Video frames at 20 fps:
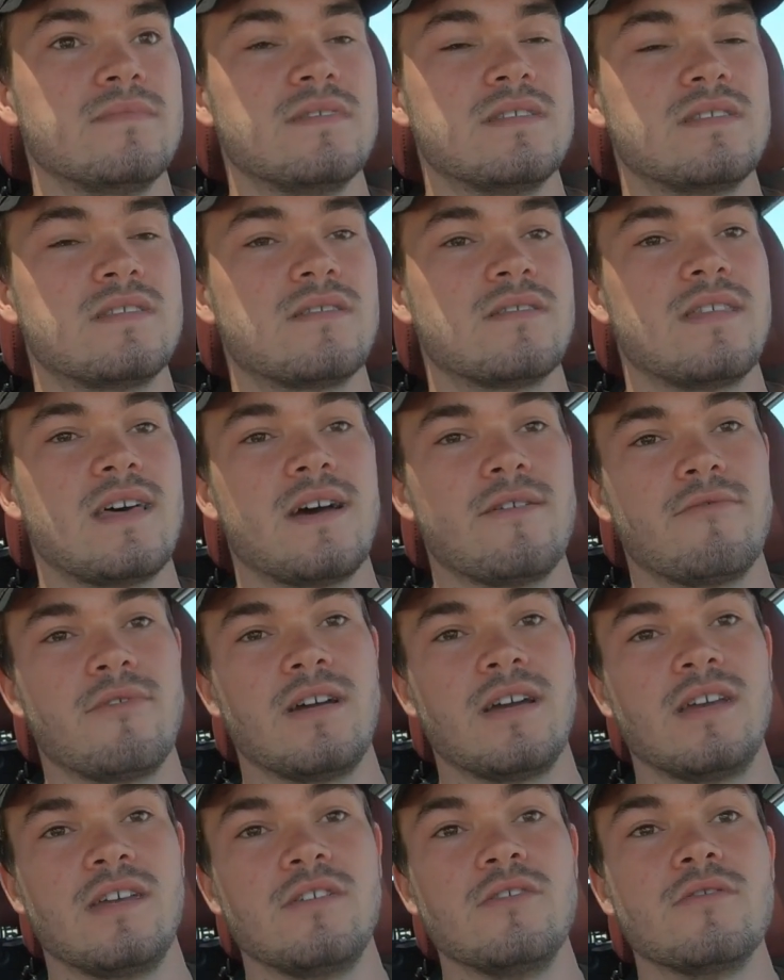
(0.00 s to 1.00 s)
so that
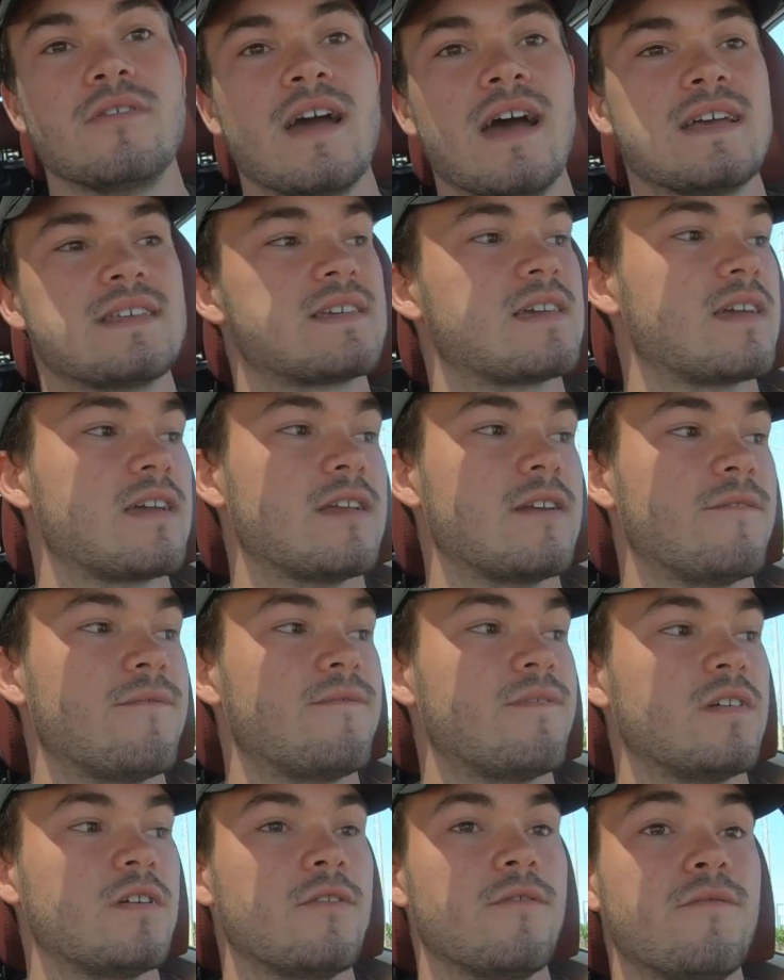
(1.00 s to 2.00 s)
way you guys can get a
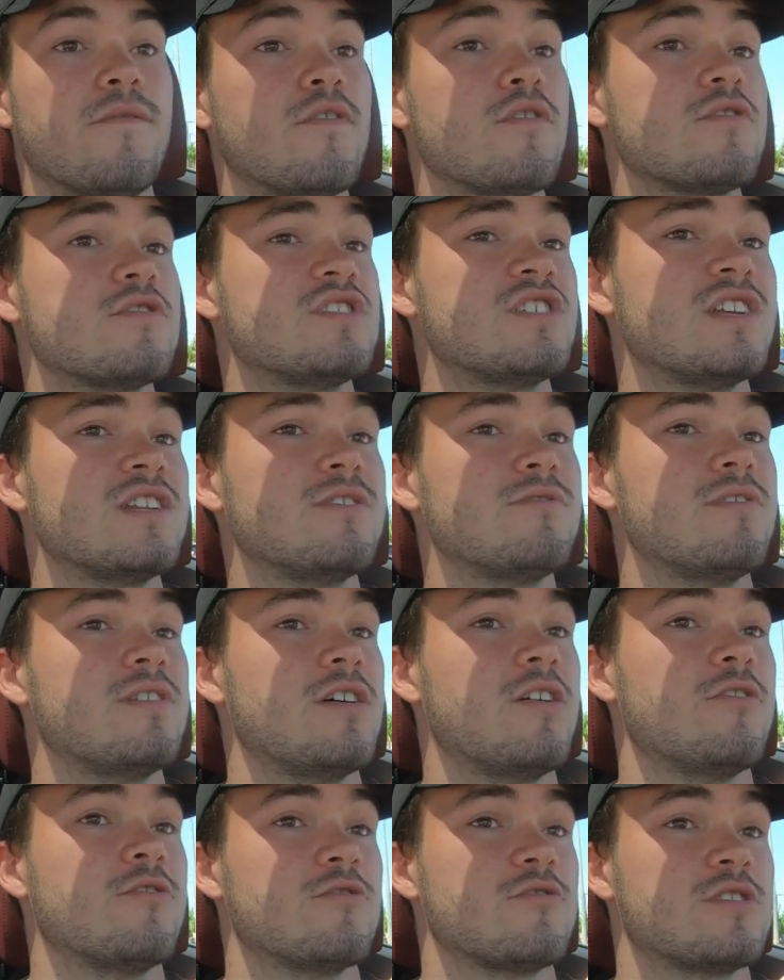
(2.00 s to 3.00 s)
feel for genuine
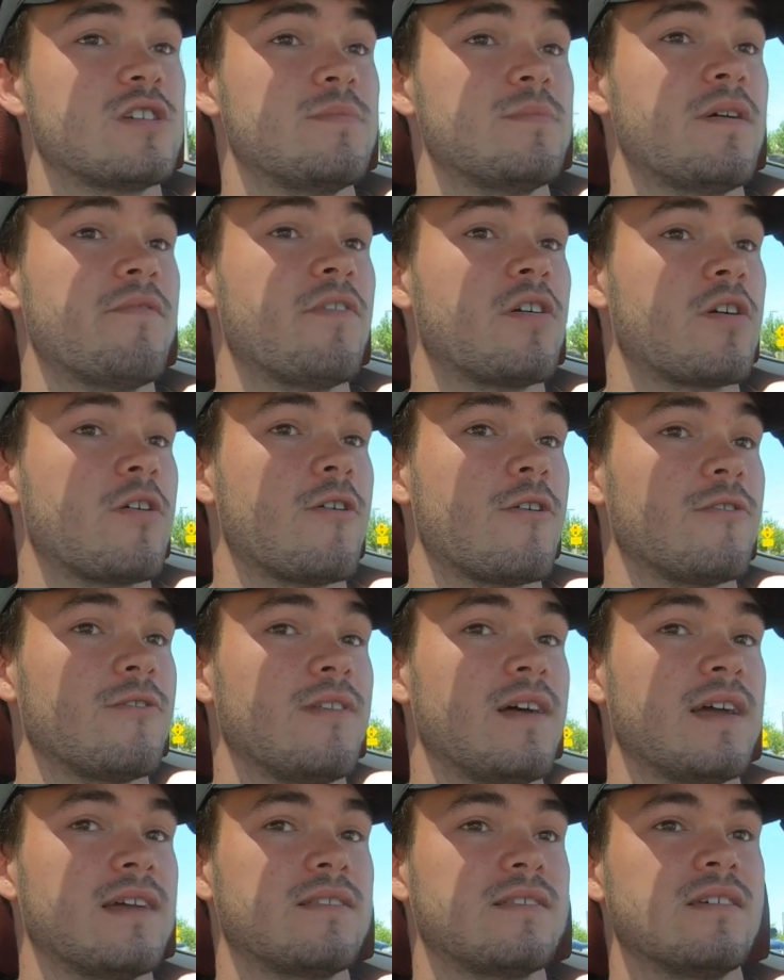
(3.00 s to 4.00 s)
ownership of a car
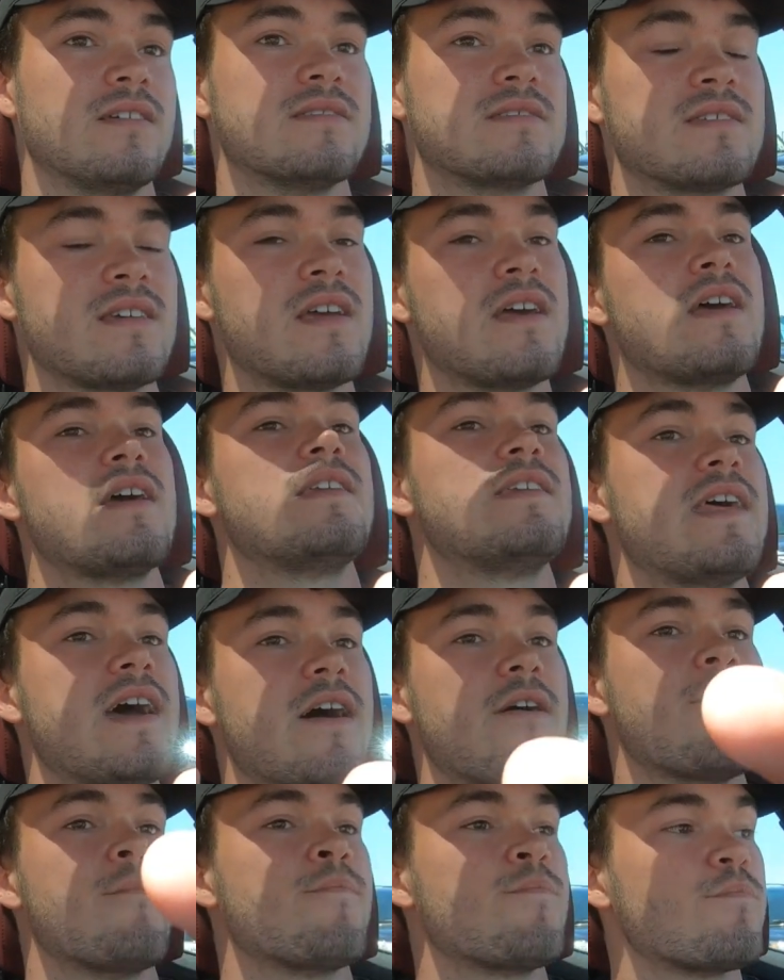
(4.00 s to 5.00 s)
like this.
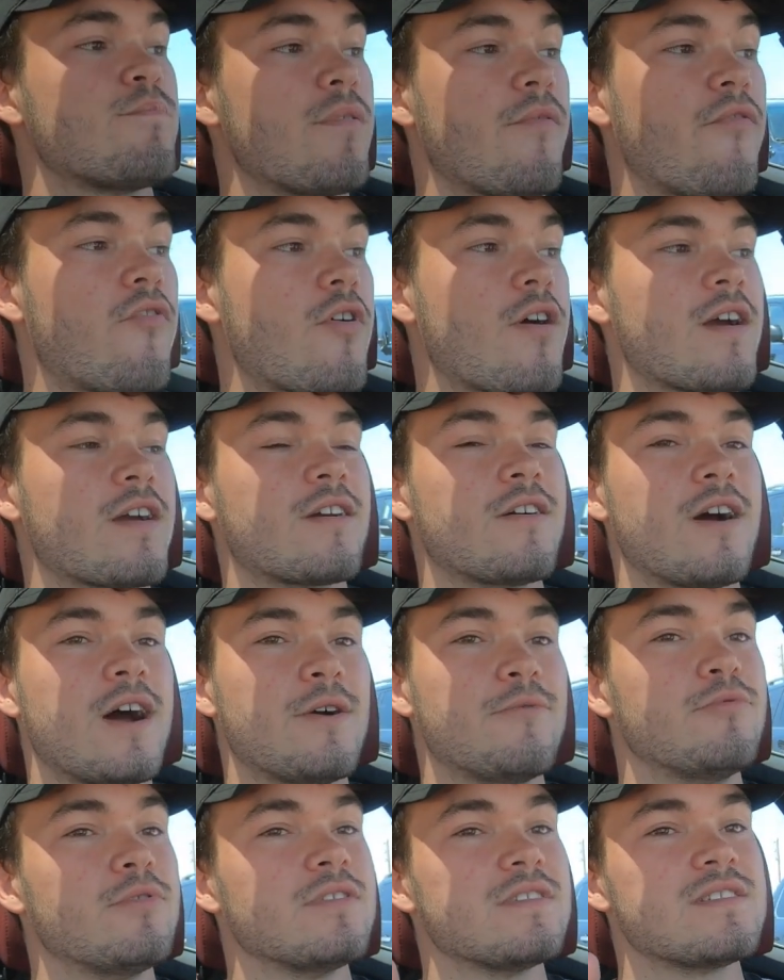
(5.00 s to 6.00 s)
Now, before I go, I
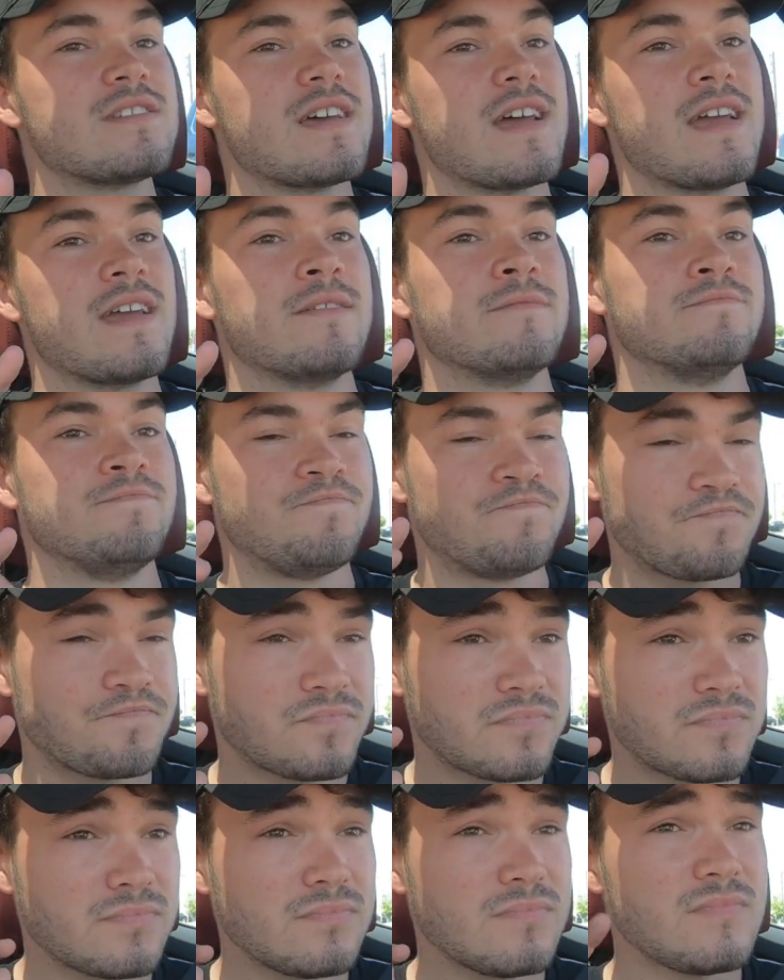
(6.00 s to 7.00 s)
will say
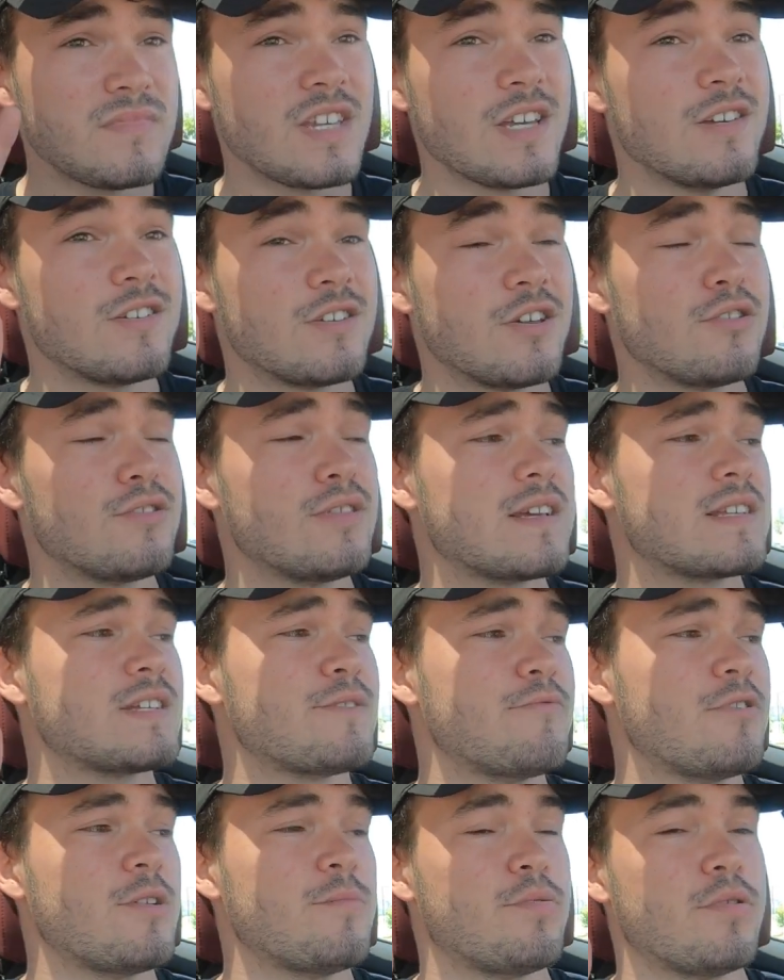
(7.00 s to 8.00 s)
two things I
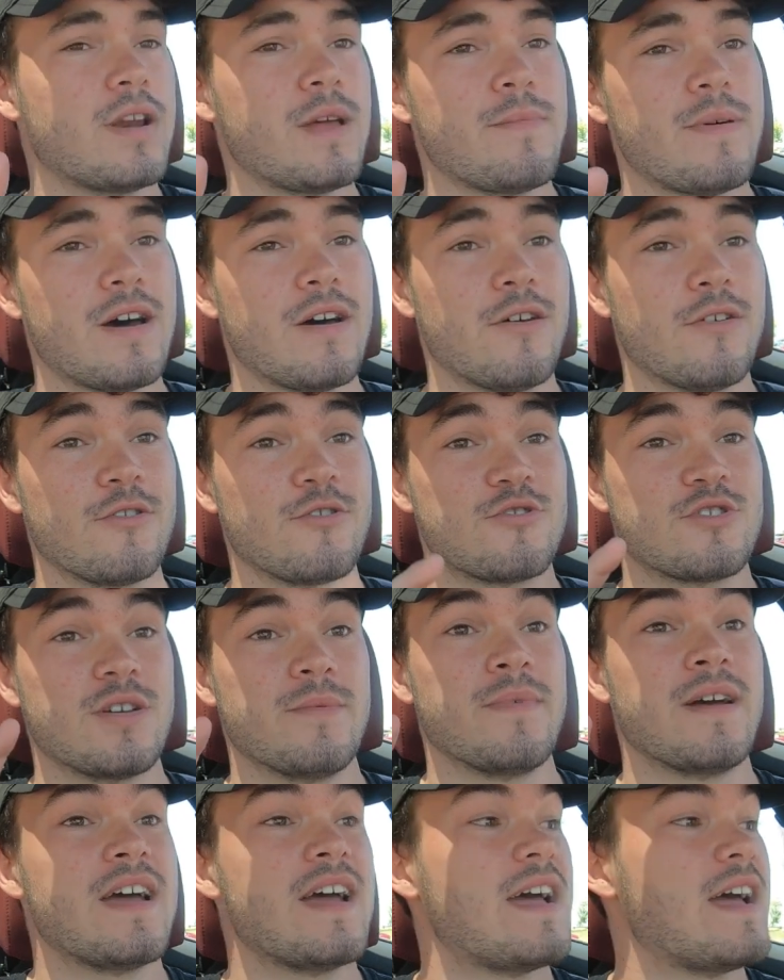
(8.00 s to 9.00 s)
want to point out about ownership.
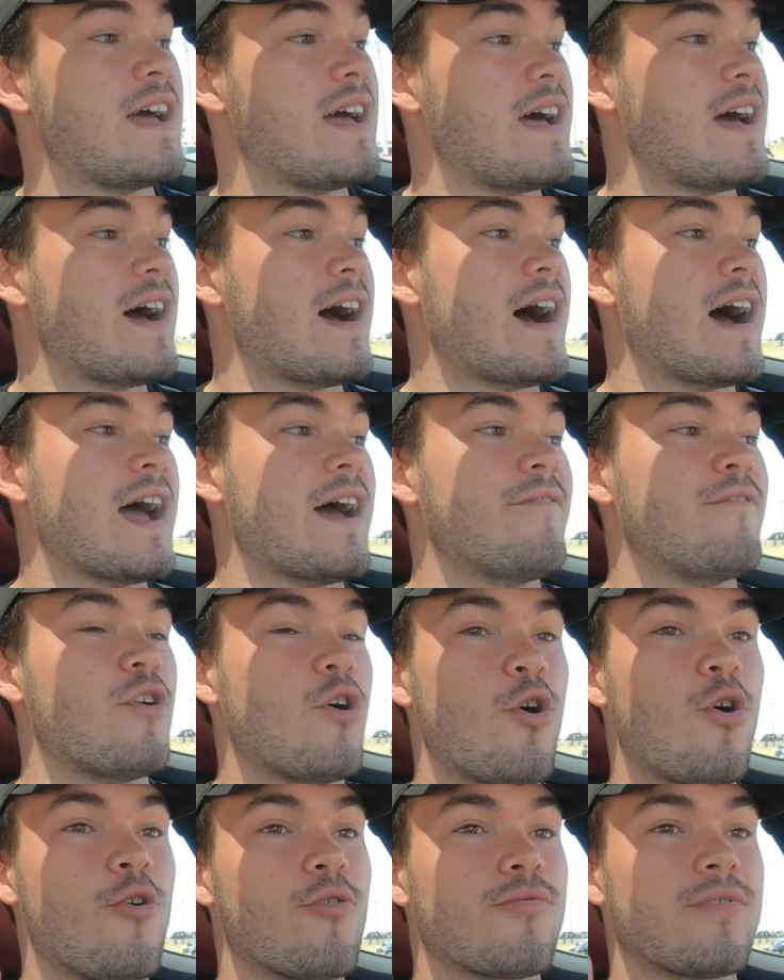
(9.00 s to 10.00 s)
I have
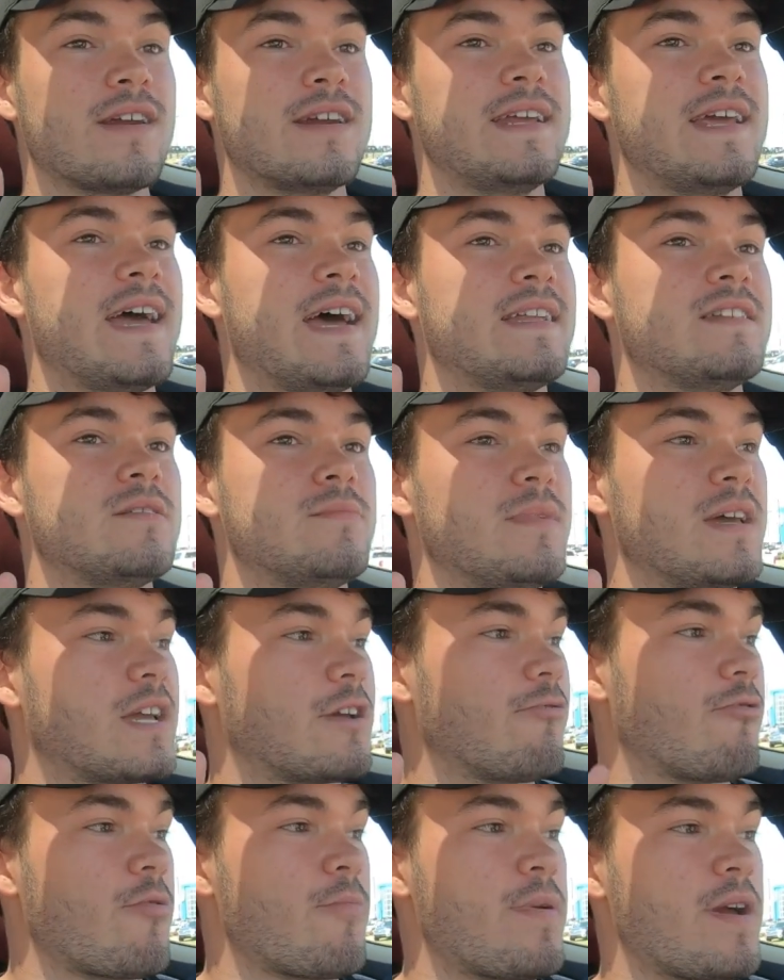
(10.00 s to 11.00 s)
already had to make
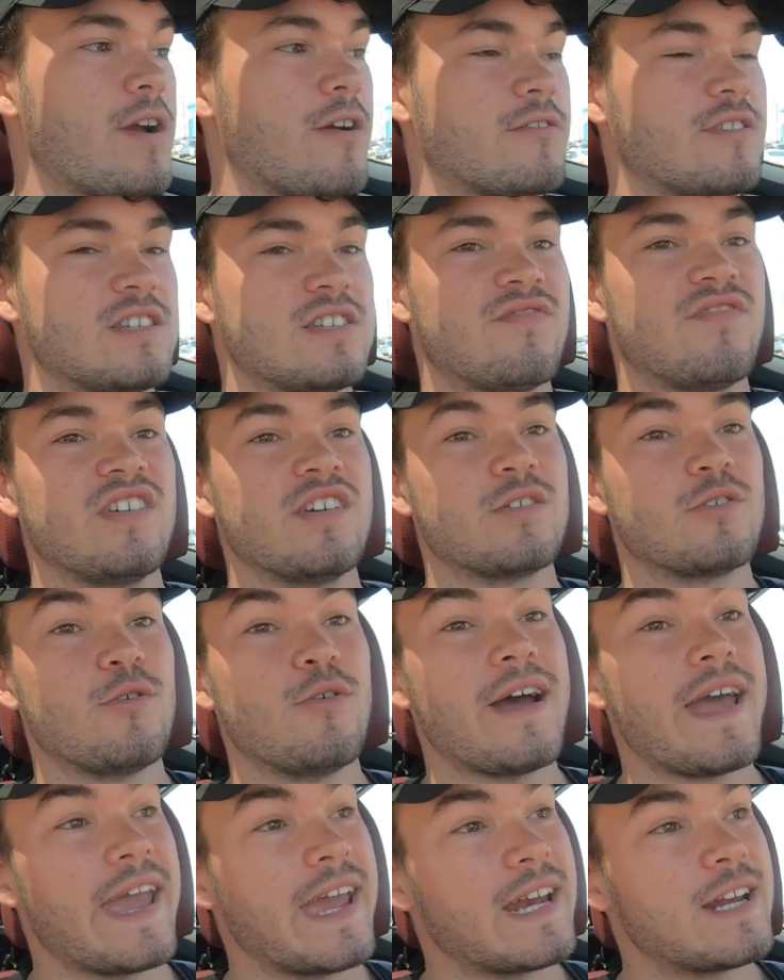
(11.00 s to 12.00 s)
a repair in this
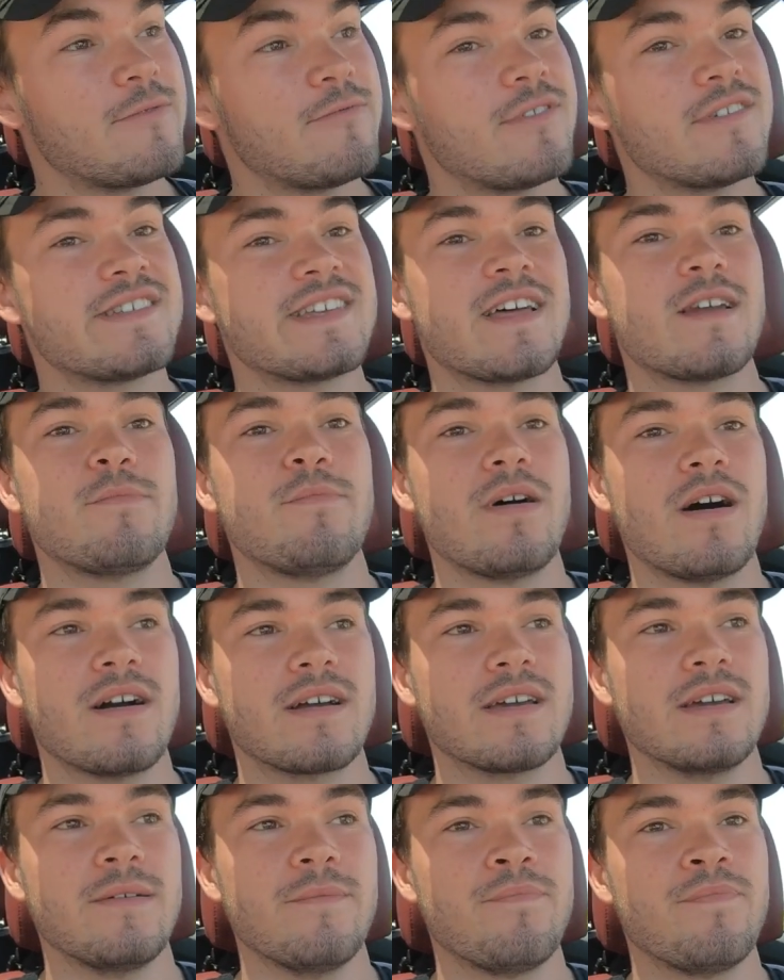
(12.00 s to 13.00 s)
vehicle, and it was out of
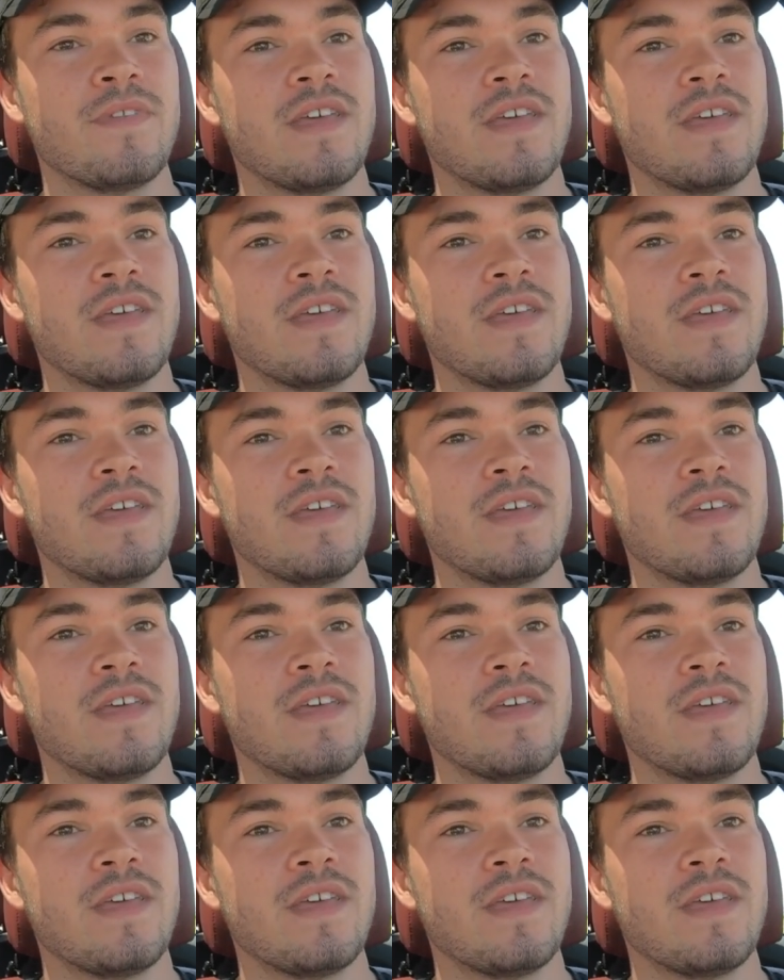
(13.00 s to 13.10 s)
pocket.